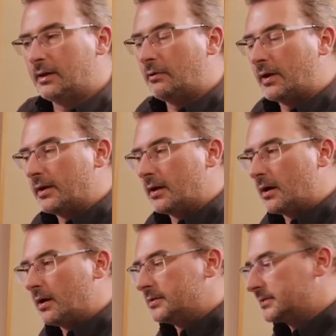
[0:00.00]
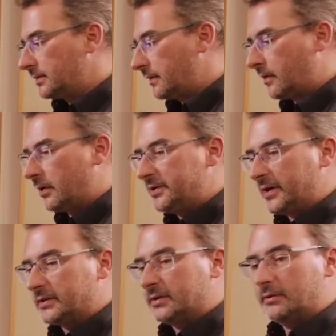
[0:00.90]
Now I ask the
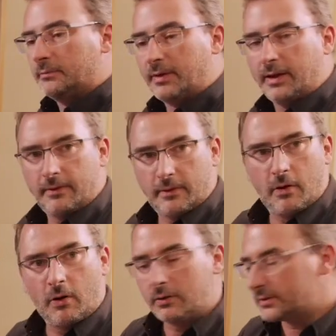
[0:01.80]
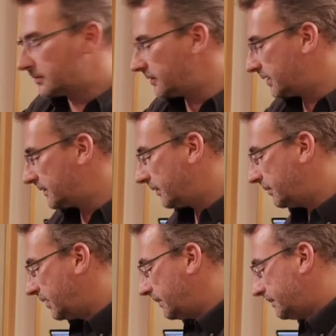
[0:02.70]
conductor to play the whole strings
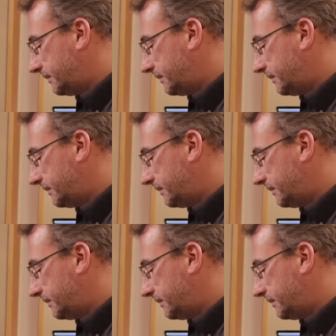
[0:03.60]
for me.